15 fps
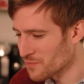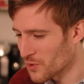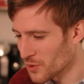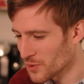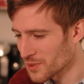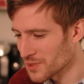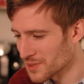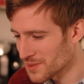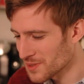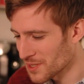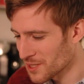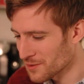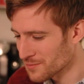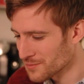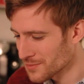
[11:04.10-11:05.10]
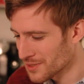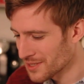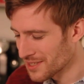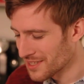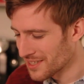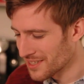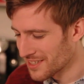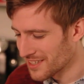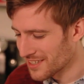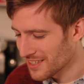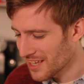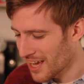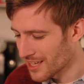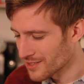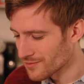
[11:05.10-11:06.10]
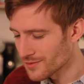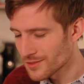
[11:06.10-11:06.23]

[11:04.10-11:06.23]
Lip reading: both in the same kind of